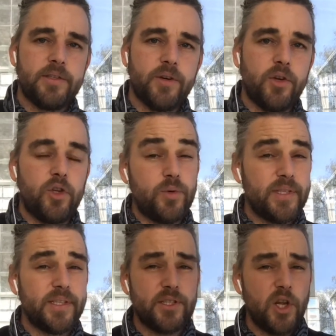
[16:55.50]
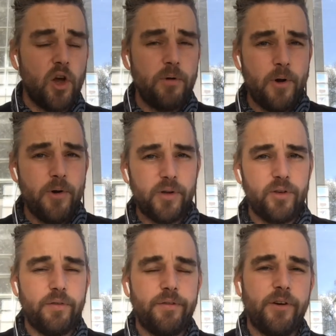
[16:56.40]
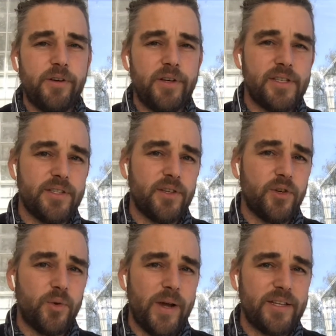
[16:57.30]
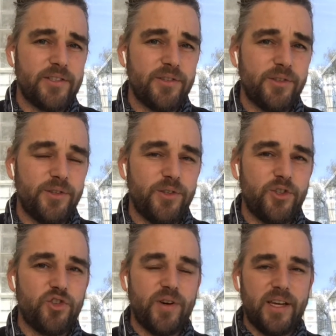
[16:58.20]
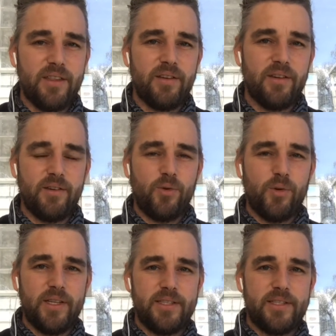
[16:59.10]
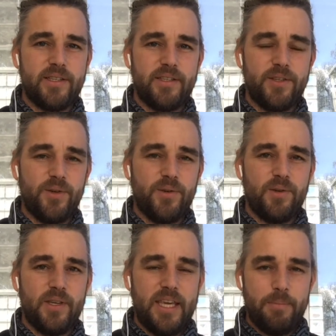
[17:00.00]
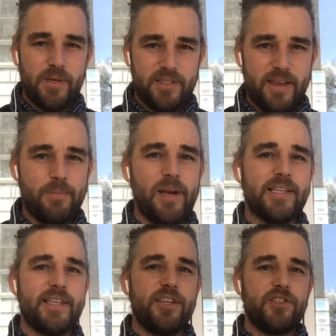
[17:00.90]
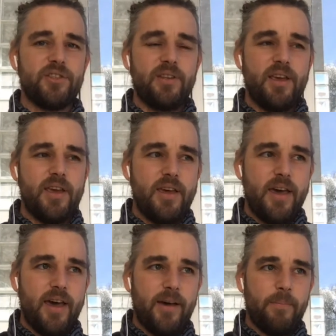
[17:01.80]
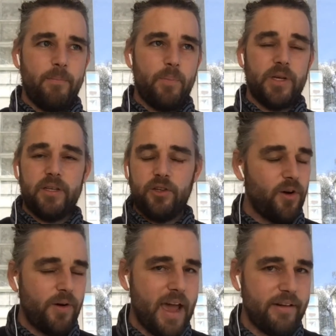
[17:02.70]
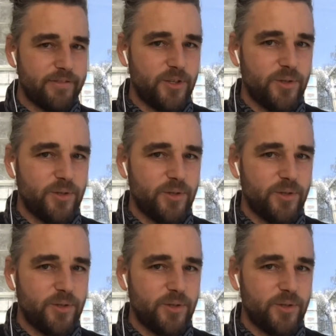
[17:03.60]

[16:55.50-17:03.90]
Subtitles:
So using slow-mo on your phone is a good way to trick the audience into keeping stabilization, but you don't have to